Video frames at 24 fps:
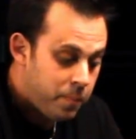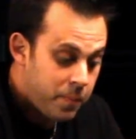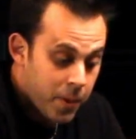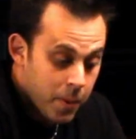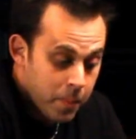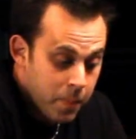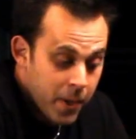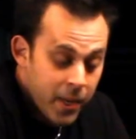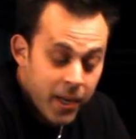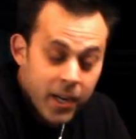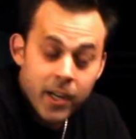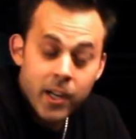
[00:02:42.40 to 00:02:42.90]

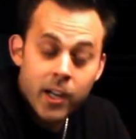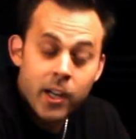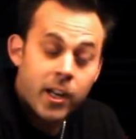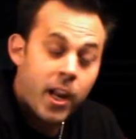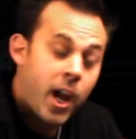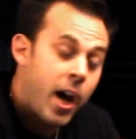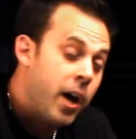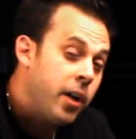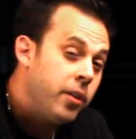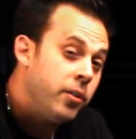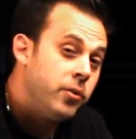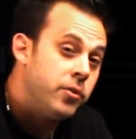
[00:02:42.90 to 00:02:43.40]
depending on
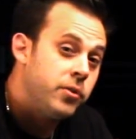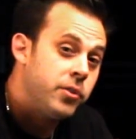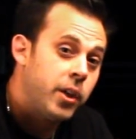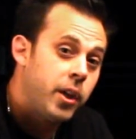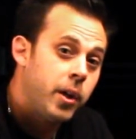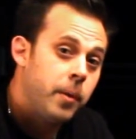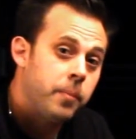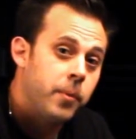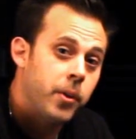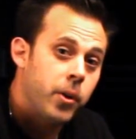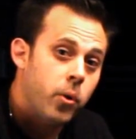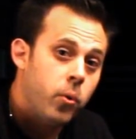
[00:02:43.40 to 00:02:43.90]
how you
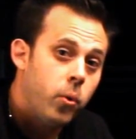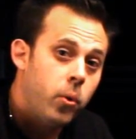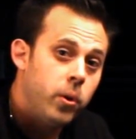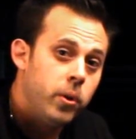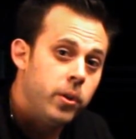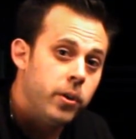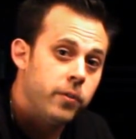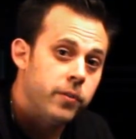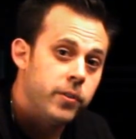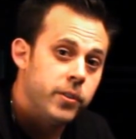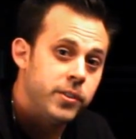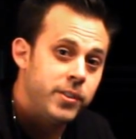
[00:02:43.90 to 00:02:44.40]
set up the
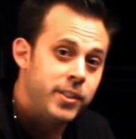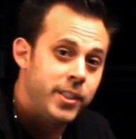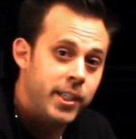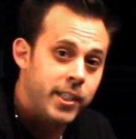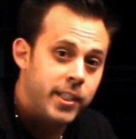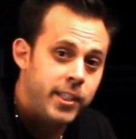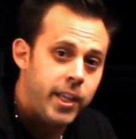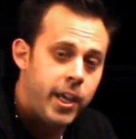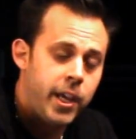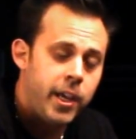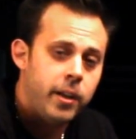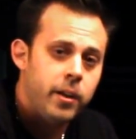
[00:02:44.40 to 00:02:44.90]
coilovers
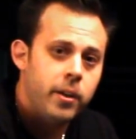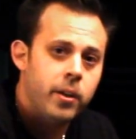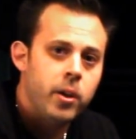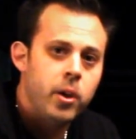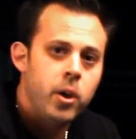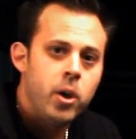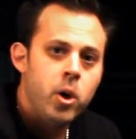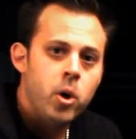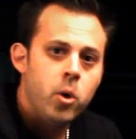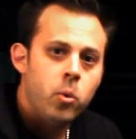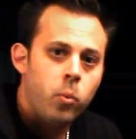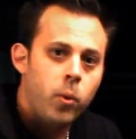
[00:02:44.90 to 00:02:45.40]
dictate
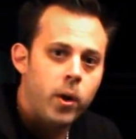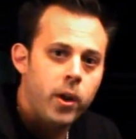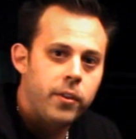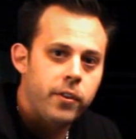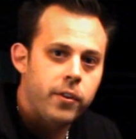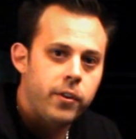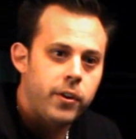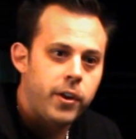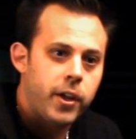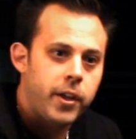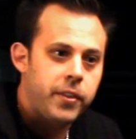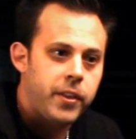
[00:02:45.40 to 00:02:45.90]

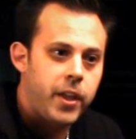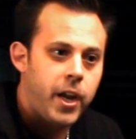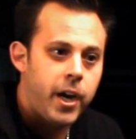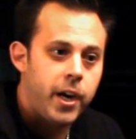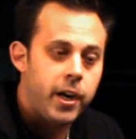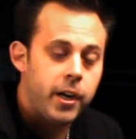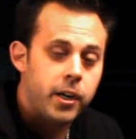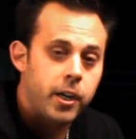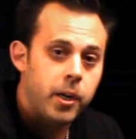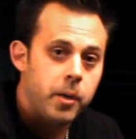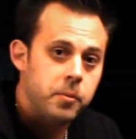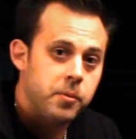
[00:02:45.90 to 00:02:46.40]
whether or not the
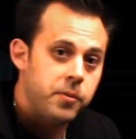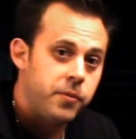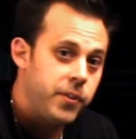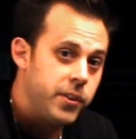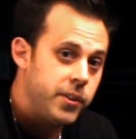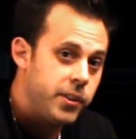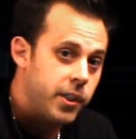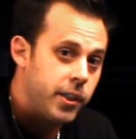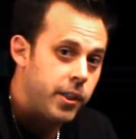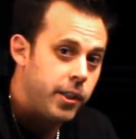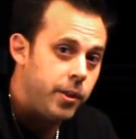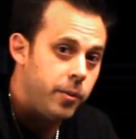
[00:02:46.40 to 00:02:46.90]
air cups
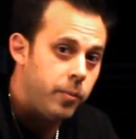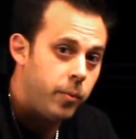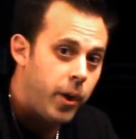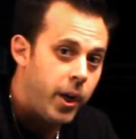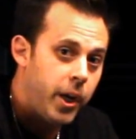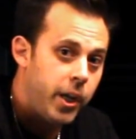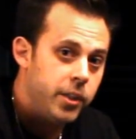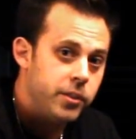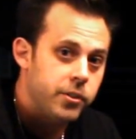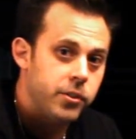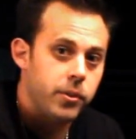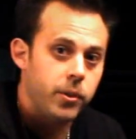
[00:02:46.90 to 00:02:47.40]
physically
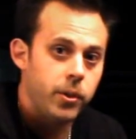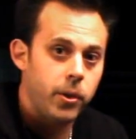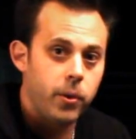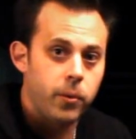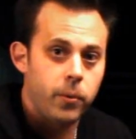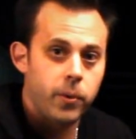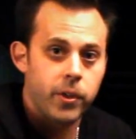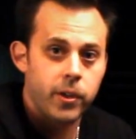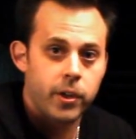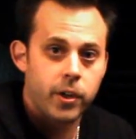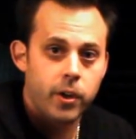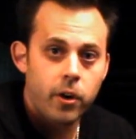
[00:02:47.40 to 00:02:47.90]
raise or
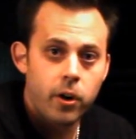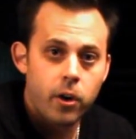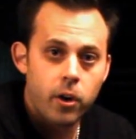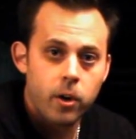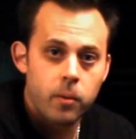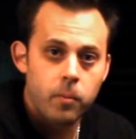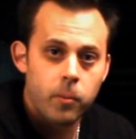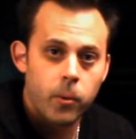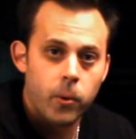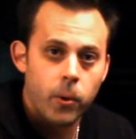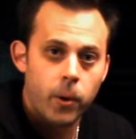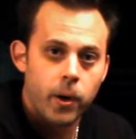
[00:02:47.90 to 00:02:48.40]
lower the
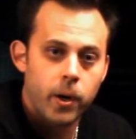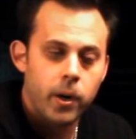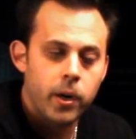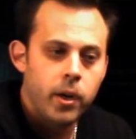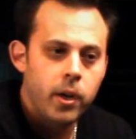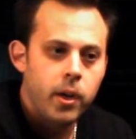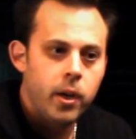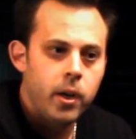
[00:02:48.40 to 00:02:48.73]
car more.